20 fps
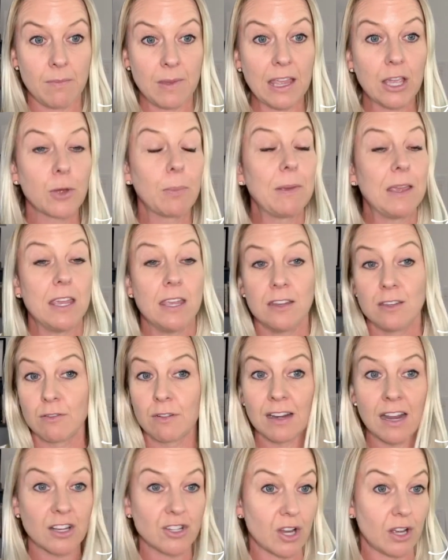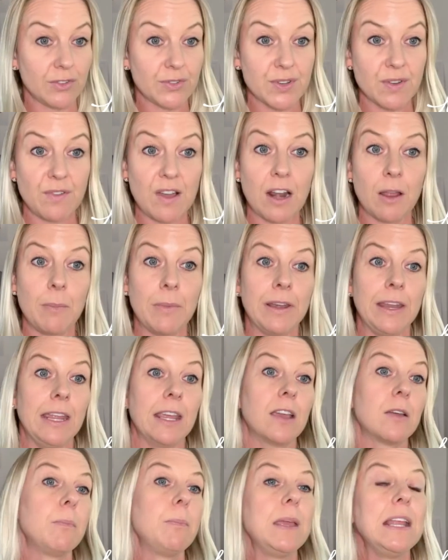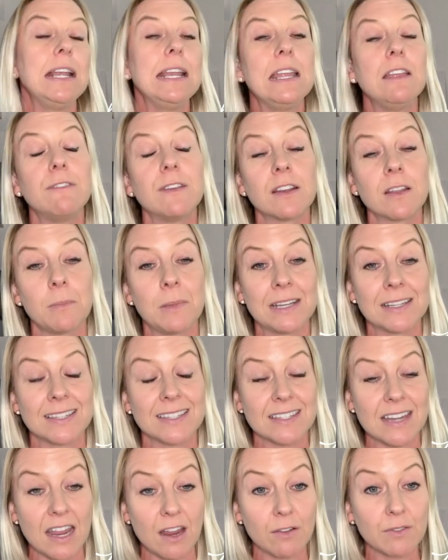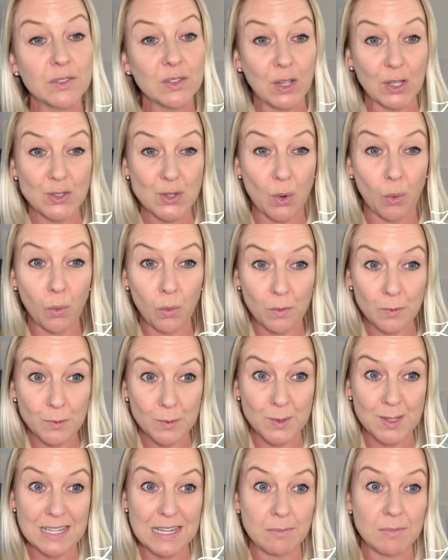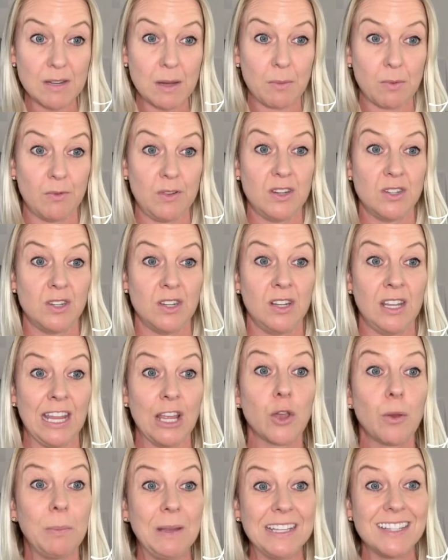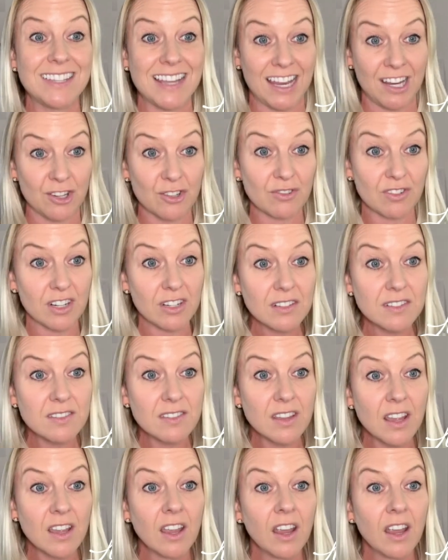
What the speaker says: It could be hindering their child's development. It could be leaving them in a state of such awful sleep deprivation. It could be dangerous.